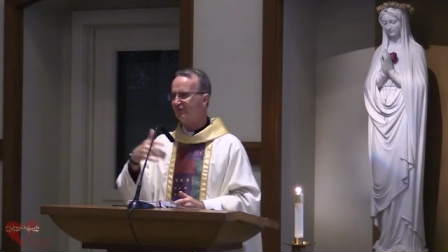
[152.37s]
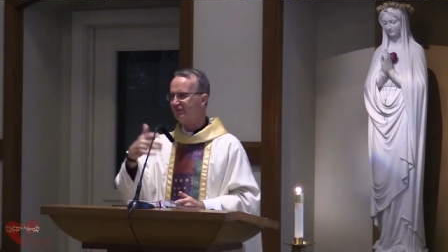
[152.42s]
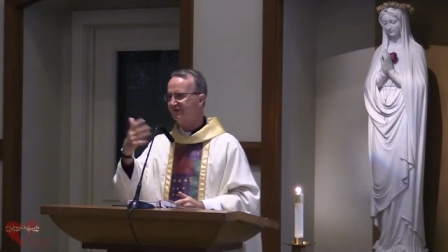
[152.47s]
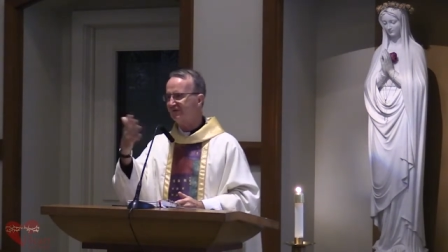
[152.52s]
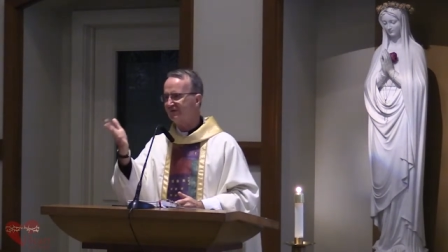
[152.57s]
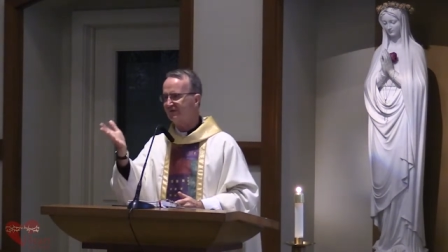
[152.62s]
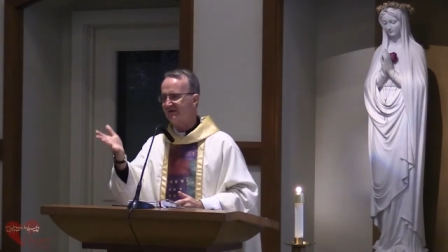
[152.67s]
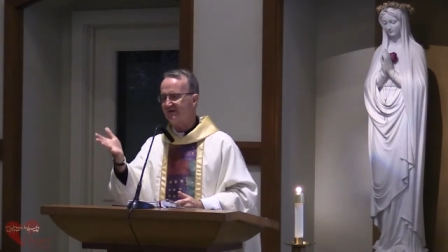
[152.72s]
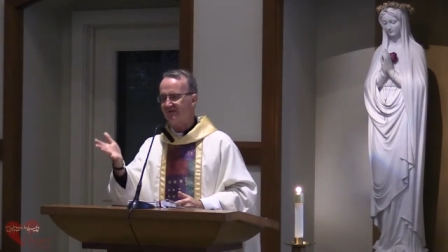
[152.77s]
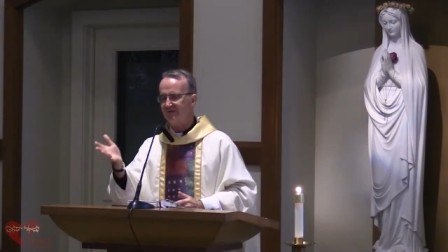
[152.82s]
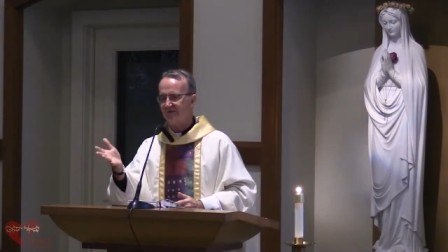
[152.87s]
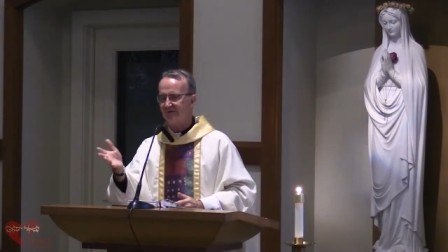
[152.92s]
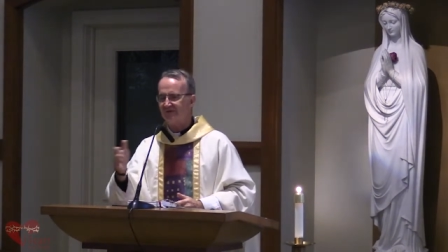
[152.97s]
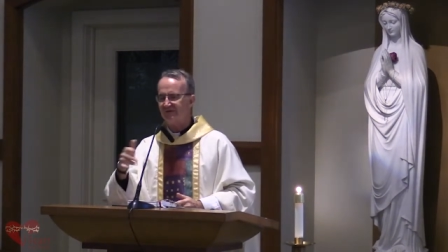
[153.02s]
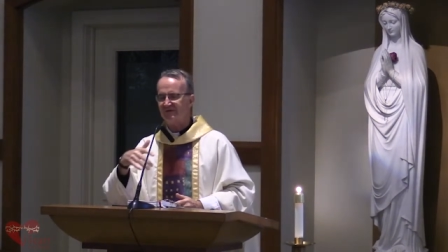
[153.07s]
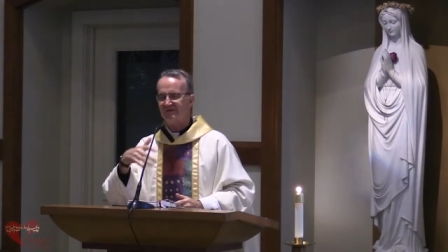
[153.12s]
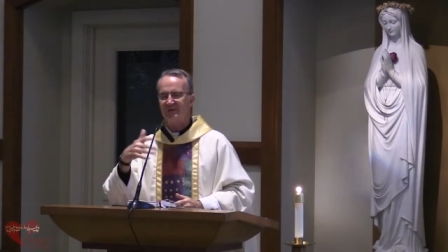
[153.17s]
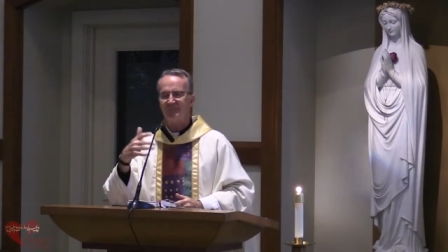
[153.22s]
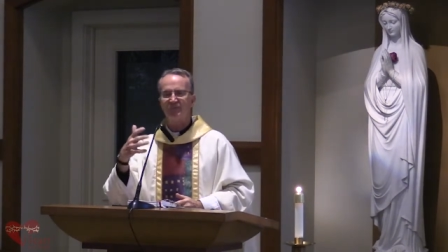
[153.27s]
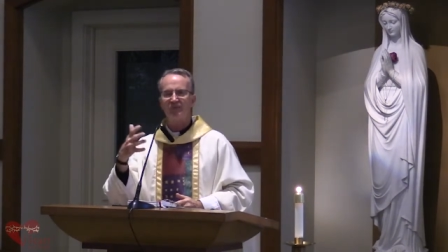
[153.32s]
the
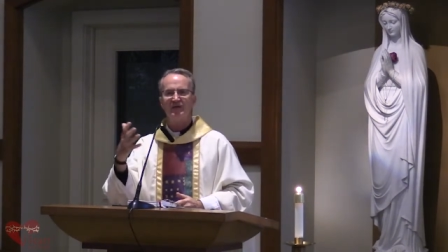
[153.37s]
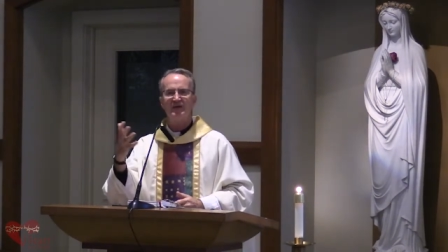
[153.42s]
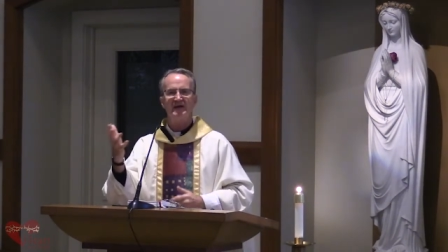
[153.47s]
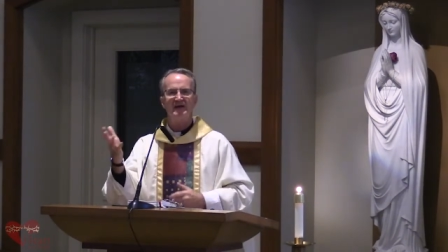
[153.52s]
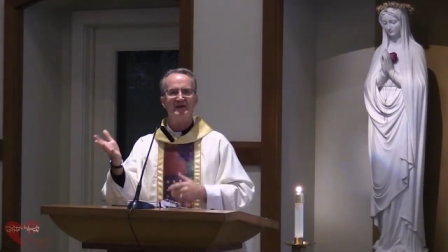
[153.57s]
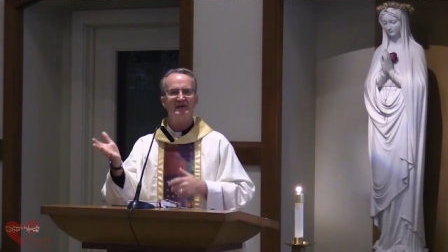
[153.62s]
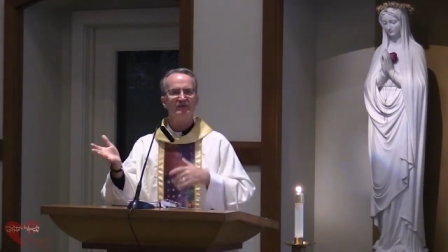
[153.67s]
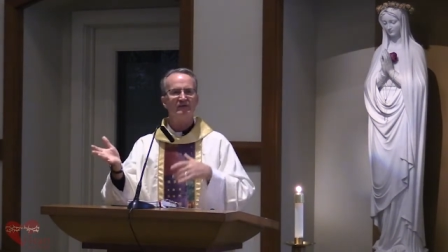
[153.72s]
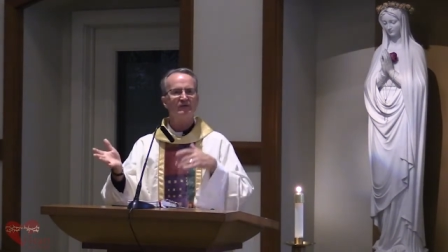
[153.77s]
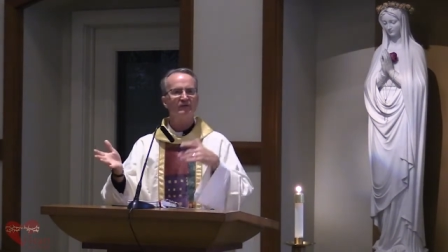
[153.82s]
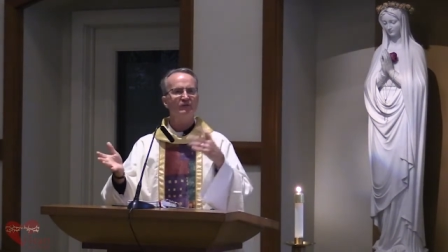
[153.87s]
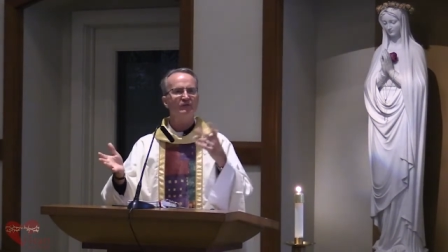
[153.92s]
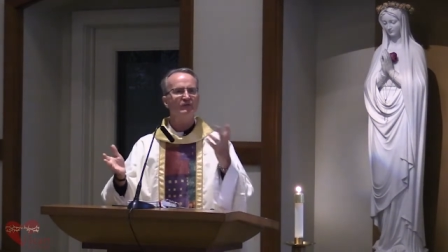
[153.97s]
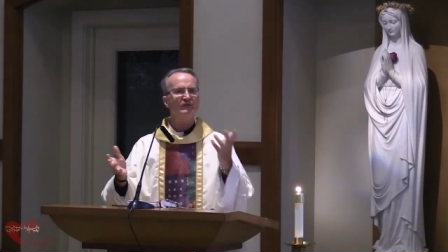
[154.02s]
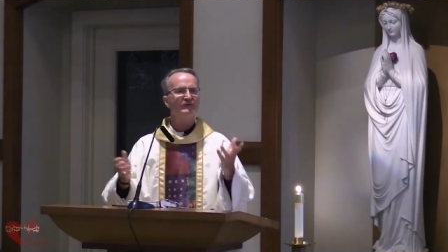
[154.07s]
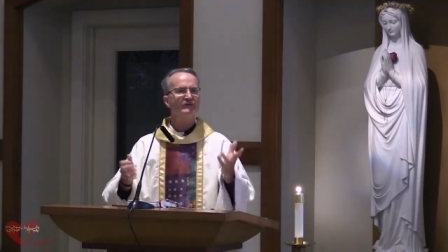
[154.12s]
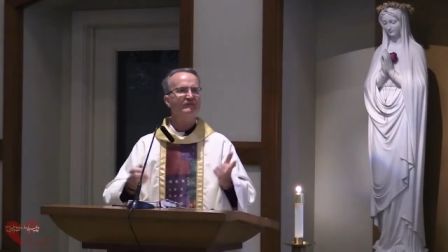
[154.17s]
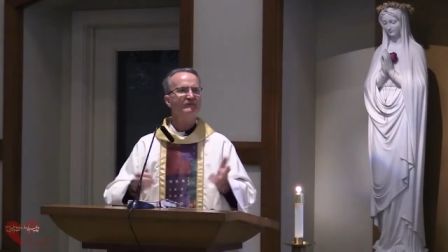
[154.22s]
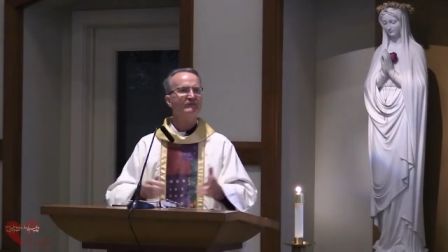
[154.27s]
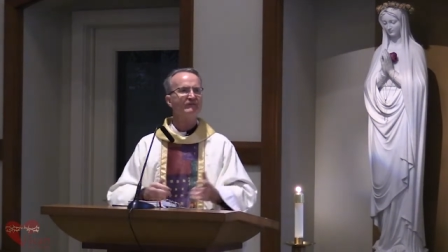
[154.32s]
separating the
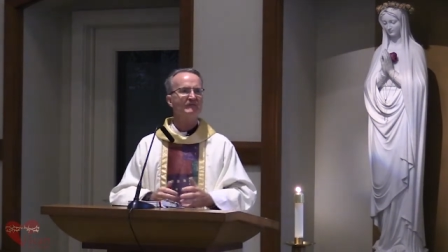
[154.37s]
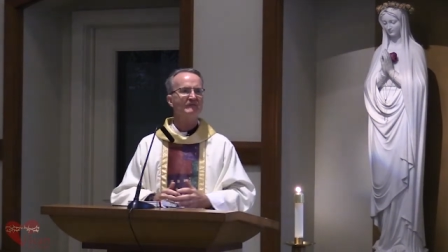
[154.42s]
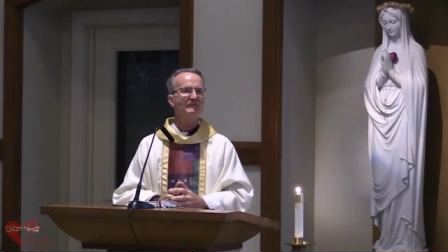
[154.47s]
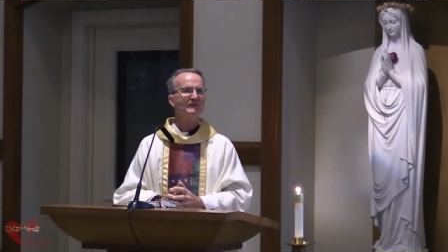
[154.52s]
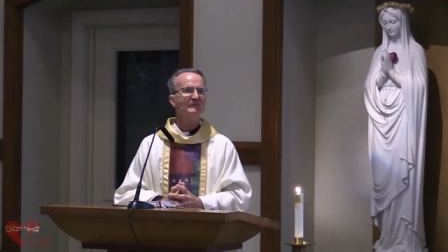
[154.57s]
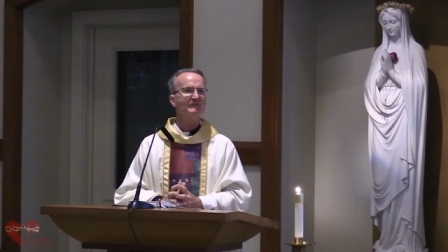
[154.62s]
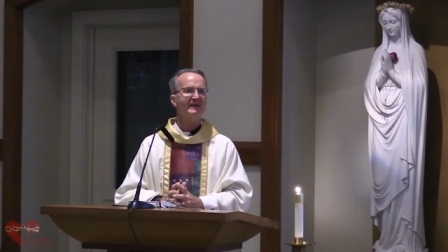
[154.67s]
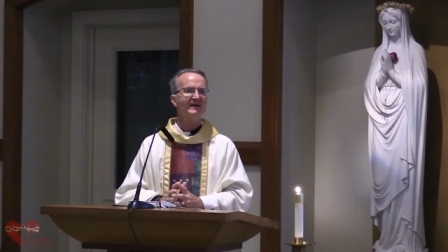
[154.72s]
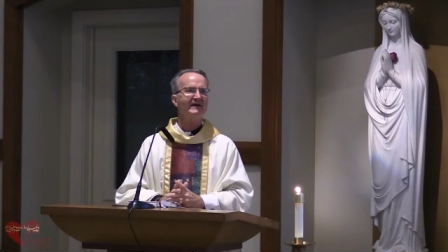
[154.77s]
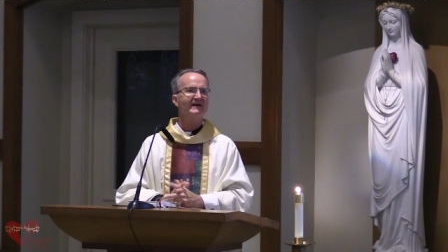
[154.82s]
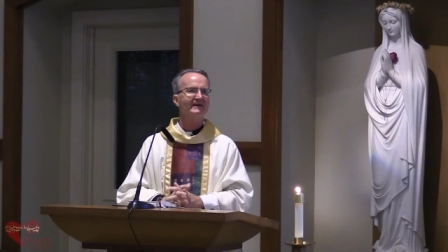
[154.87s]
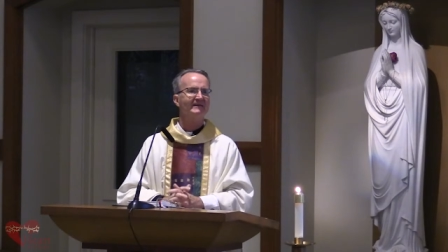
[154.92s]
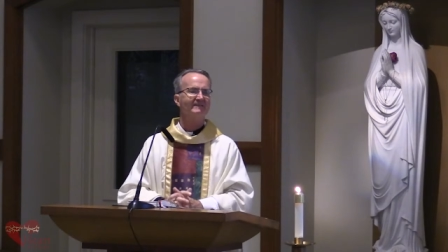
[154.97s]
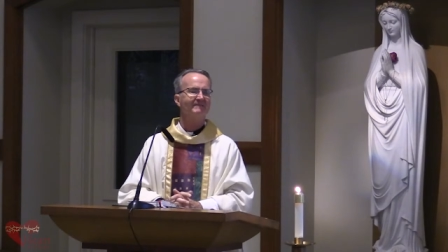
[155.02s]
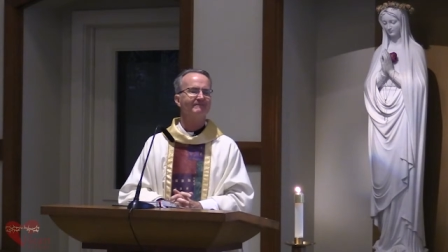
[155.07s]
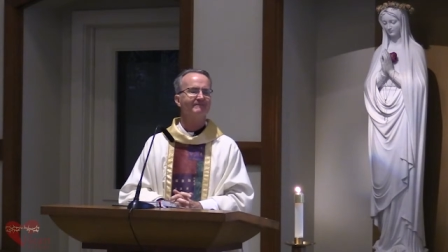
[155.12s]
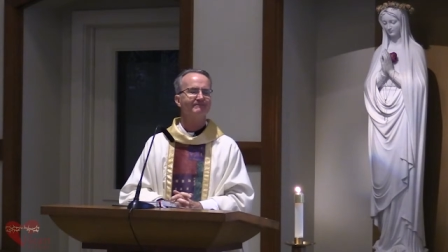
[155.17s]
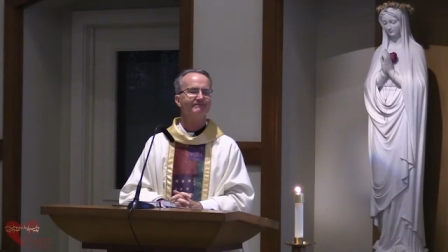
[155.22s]
good from the bad.